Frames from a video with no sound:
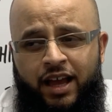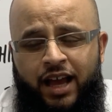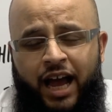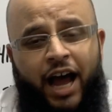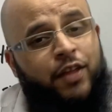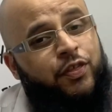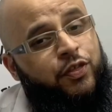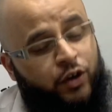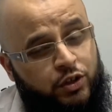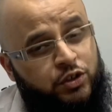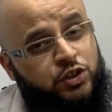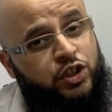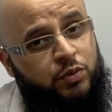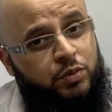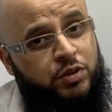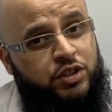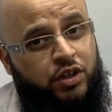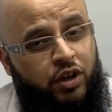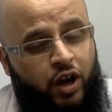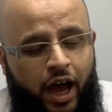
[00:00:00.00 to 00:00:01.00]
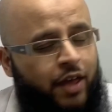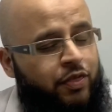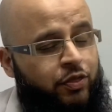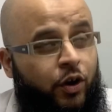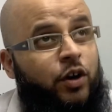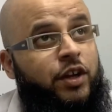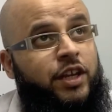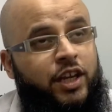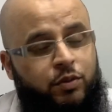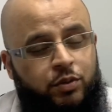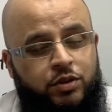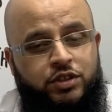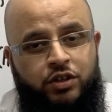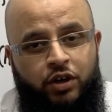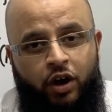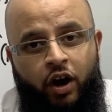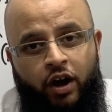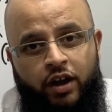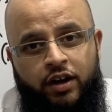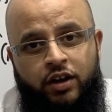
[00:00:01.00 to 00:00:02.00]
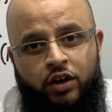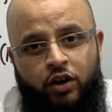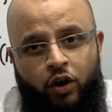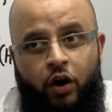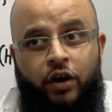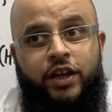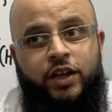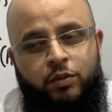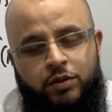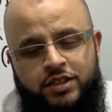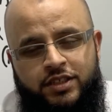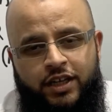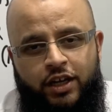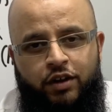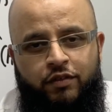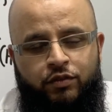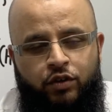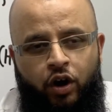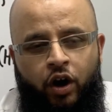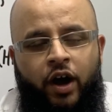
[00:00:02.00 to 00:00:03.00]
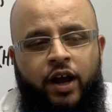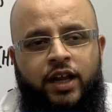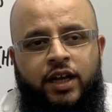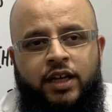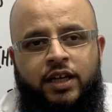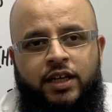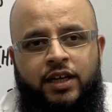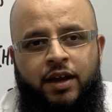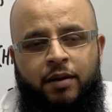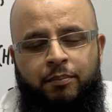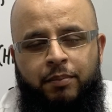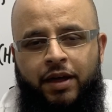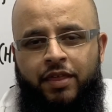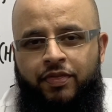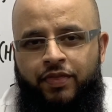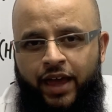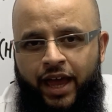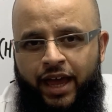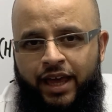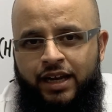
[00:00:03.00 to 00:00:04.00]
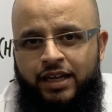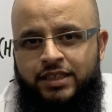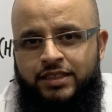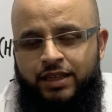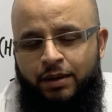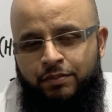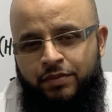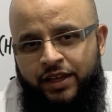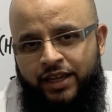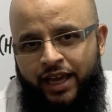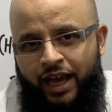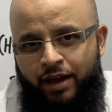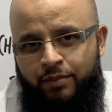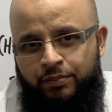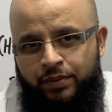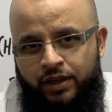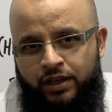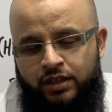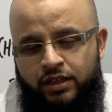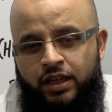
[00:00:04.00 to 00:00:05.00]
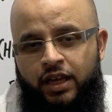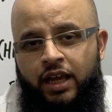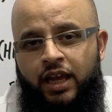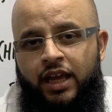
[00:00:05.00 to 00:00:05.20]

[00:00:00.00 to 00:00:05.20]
I thought she was I thought he was God or he was son of God, but then something happened.